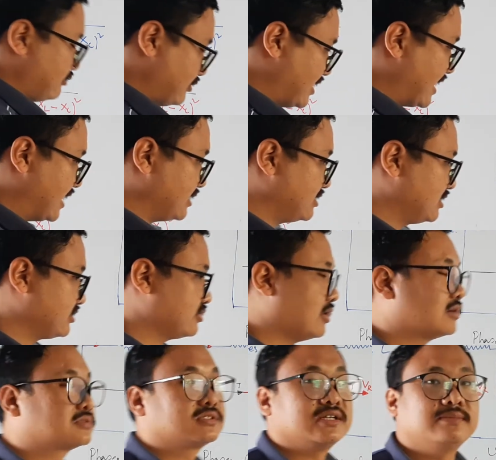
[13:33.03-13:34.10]
we had
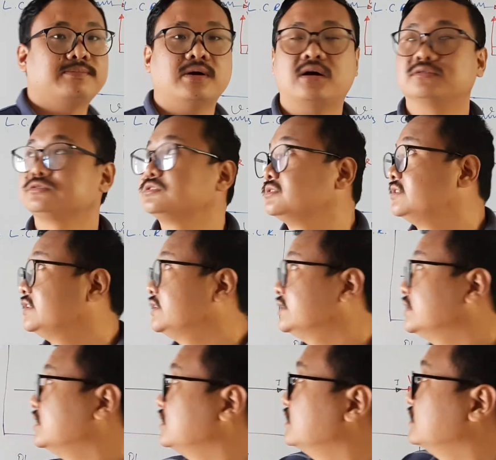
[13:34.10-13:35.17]
talked about the